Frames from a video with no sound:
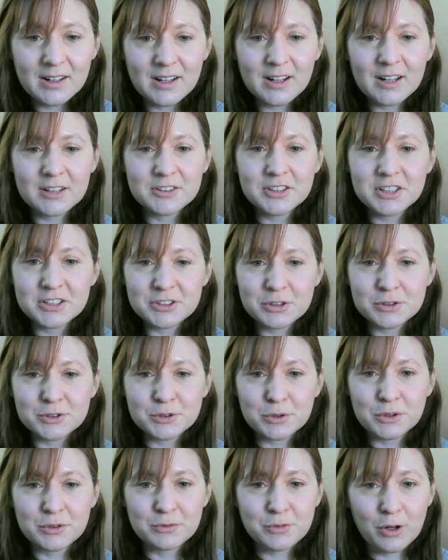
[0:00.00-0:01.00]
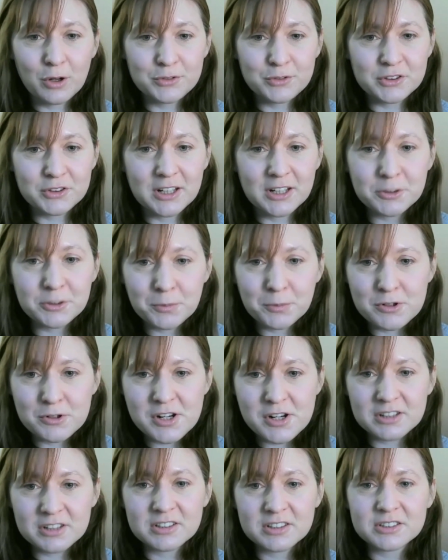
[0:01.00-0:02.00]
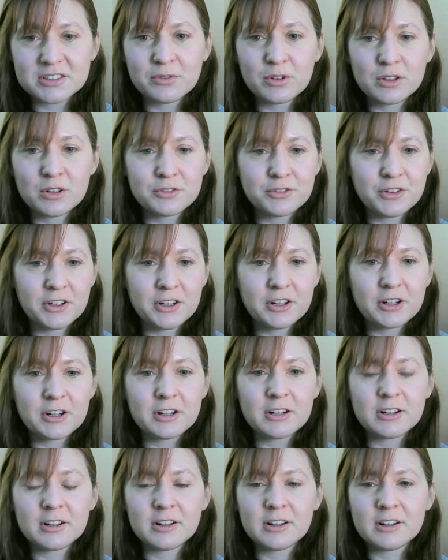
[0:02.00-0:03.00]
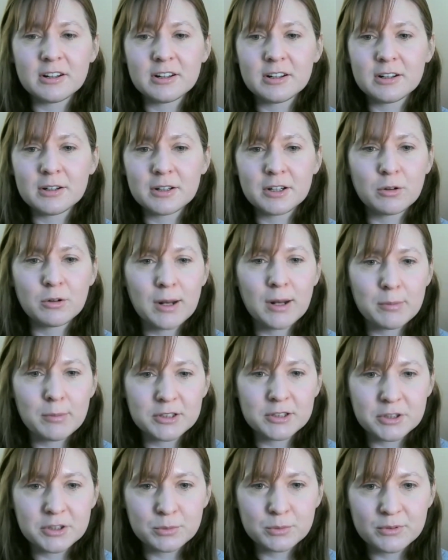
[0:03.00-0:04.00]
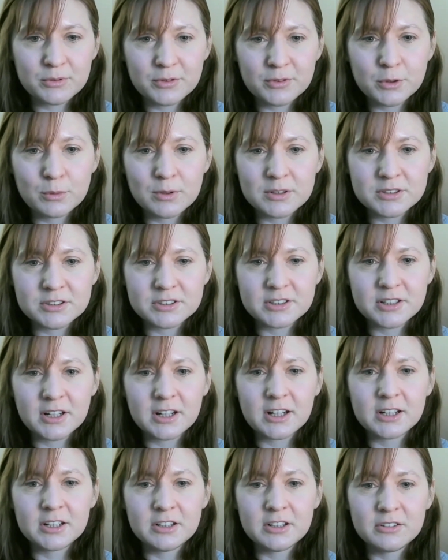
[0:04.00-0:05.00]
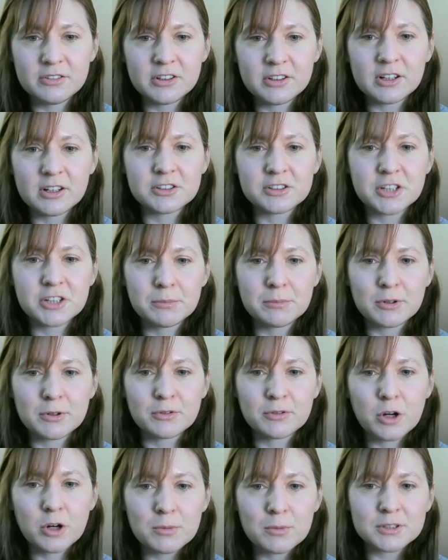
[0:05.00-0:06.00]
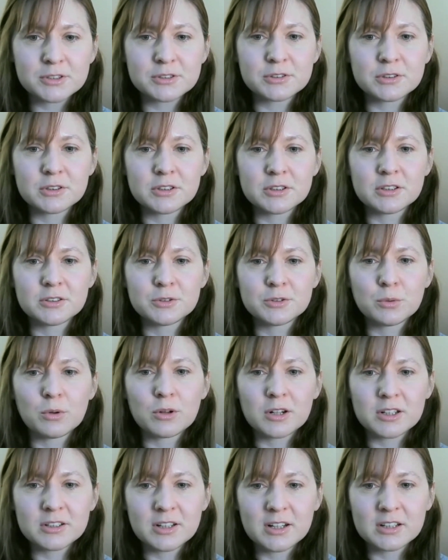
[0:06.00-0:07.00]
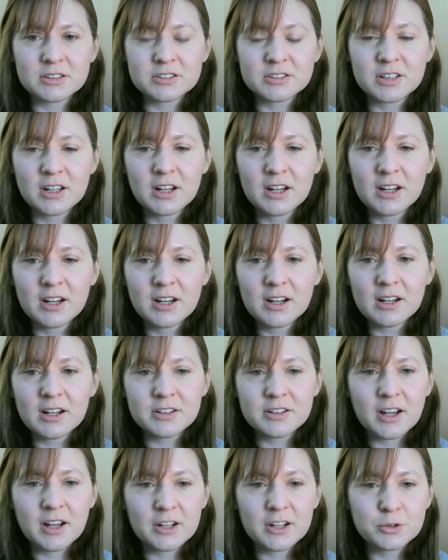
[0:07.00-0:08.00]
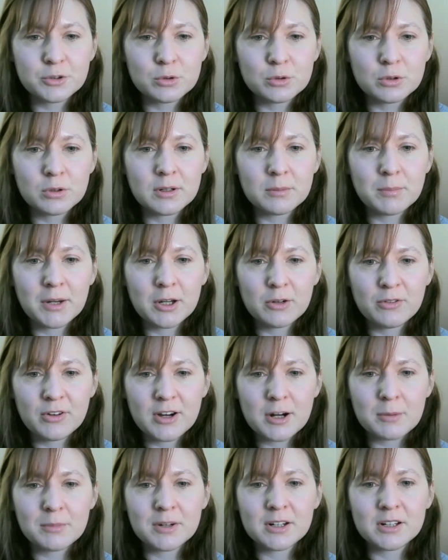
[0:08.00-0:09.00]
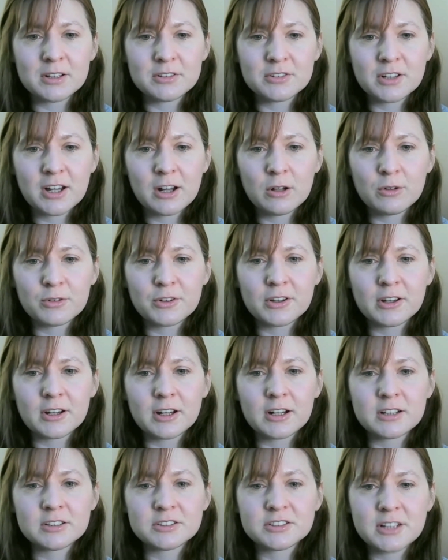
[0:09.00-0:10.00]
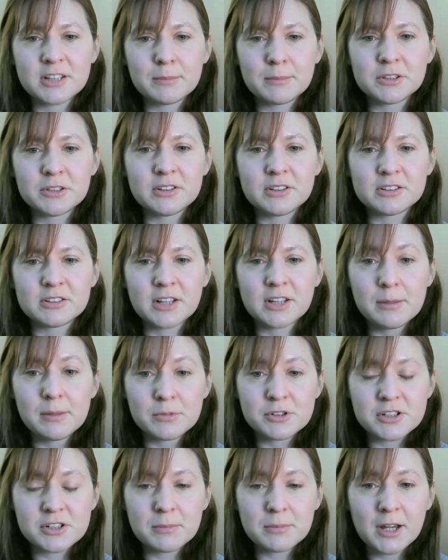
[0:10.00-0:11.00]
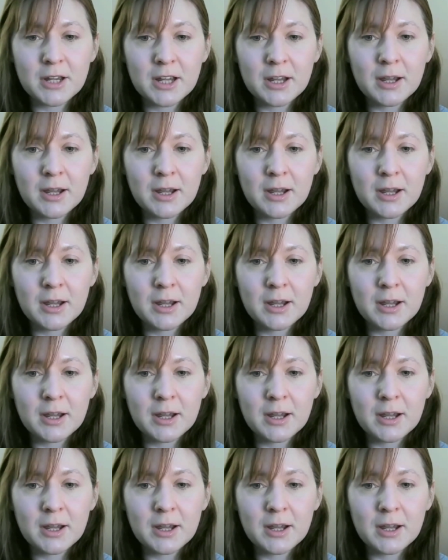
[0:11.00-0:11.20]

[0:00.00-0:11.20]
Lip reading: He's also involved in other projects as a volunteer. He collaborated with USA-India Chamber of Commerce to organize the annual Biopharma and Healthcare Summit at Cambridge, MA.